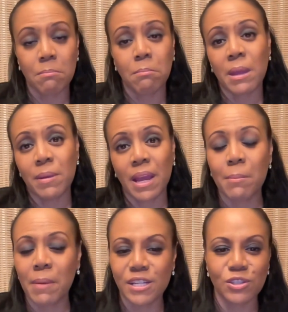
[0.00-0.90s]
Maybe I
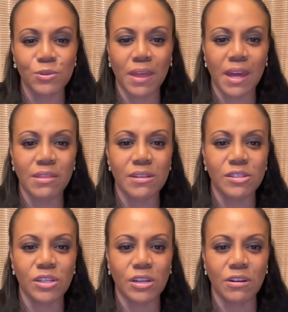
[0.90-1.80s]
might do that
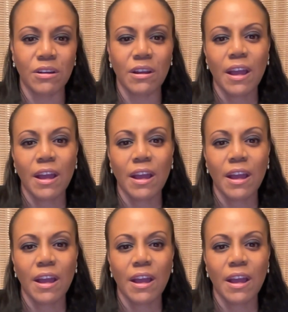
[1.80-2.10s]
this year.